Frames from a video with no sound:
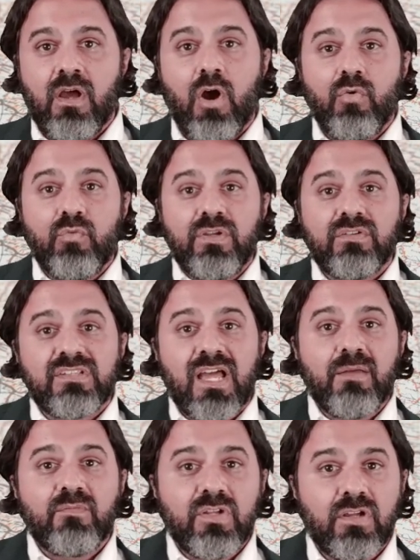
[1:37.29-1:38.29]
a
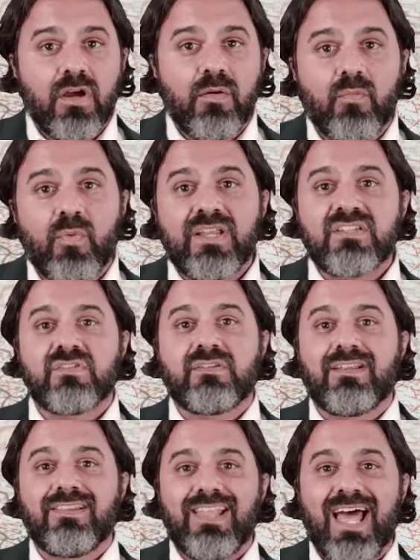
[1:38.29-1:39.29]
real-time lookup waits to
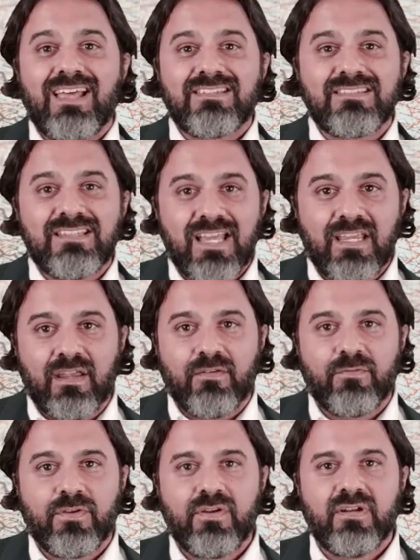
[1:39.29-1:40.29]
the last second for you